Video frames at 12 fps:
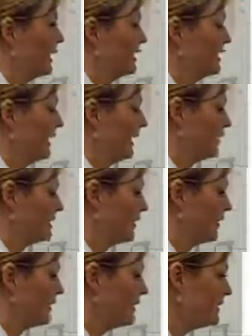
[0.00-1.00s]
Again,
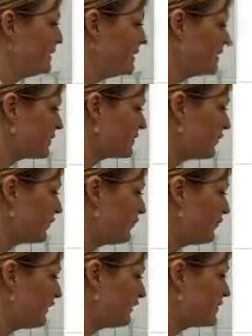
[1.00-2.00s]
it's very easy to sort of
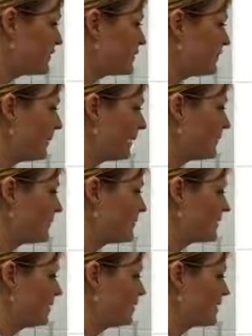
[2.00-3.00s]
fix the
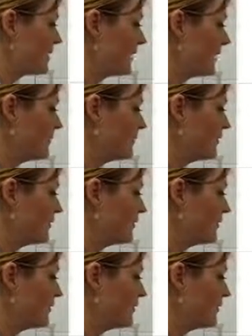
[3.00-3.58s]
bounds that you've set up.